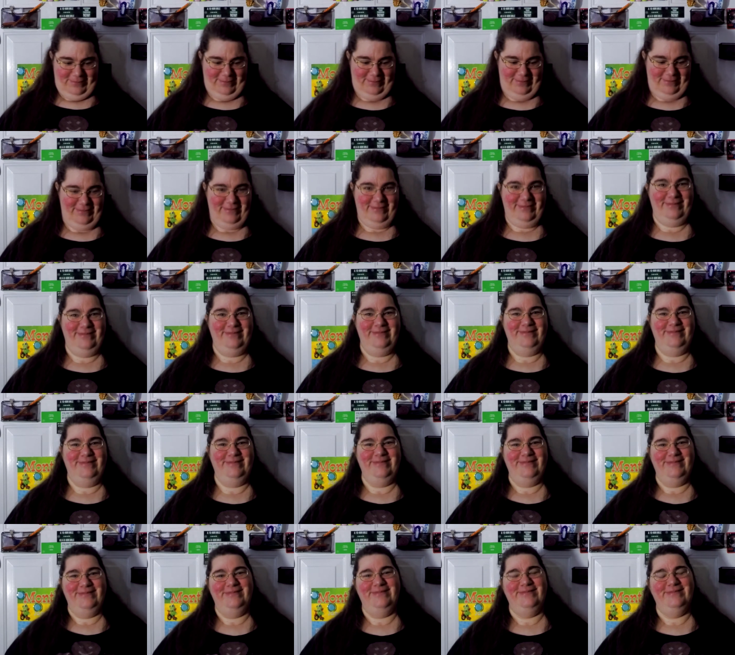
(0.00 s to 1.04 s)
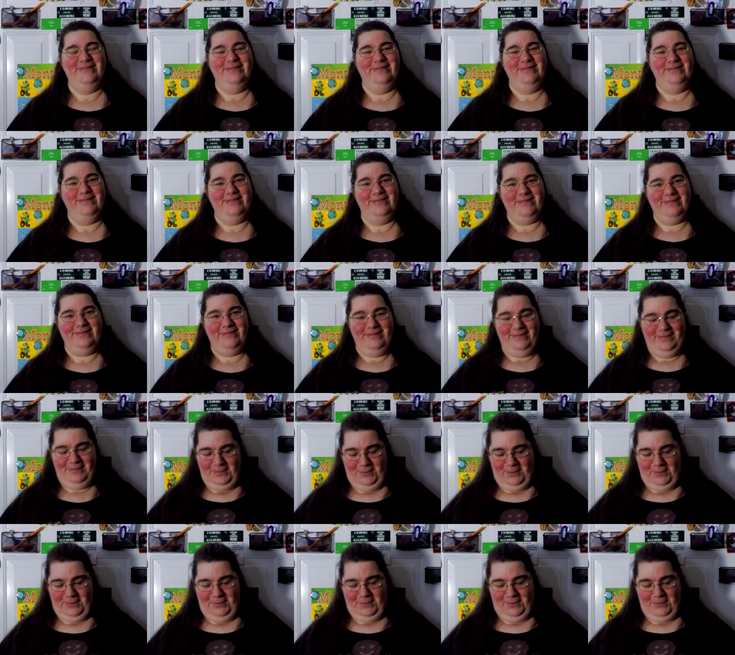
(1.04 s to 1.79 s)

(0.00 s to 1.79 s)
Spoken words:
(no one is talking)